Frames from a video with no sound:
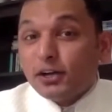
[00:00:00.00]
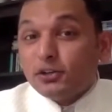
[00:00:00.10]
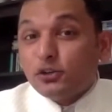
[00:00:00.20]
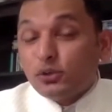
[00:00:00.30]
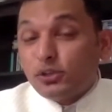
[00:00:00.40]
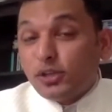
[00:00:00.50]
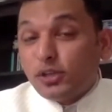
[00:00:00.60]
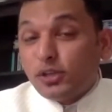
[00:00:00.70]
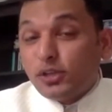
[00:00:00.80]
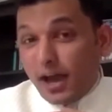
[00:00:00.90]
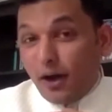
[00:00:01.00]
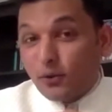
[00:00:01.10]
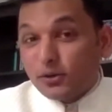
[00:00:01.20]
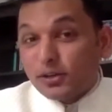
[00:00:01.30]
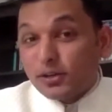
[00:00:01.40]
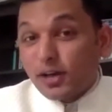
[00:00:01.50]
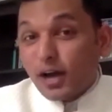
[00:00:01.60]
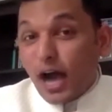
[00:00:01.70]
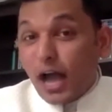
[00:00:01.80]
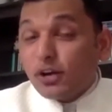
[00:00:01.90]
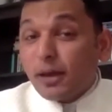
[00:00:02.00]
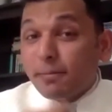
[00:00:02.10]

to tease me out, I would have